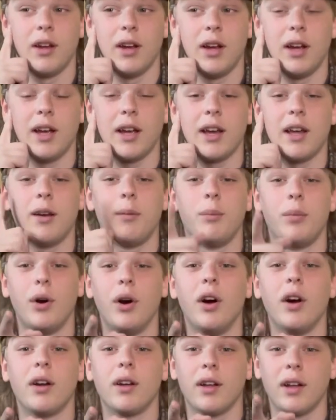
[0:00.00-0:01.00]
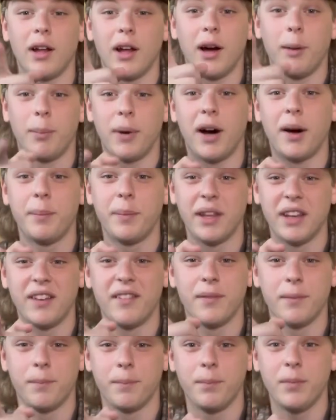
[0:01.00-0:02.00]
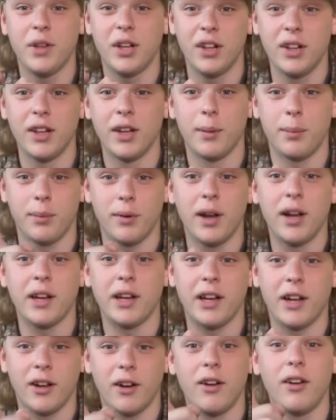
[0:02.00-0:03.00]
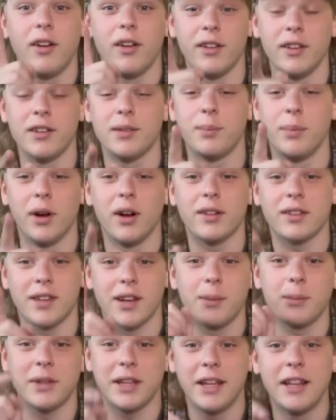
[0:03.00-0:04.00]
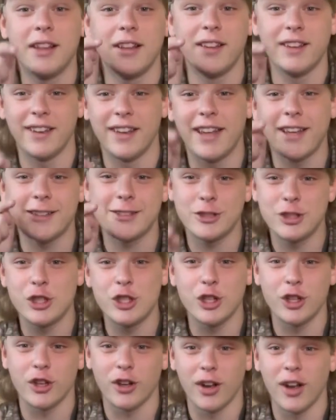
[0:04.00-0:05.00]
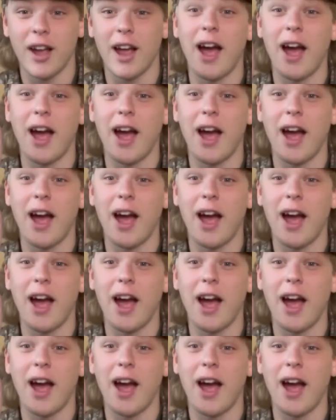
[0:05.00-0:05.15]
I got a buck. I'll pop in a clip right now of this buck that I'm killing next year.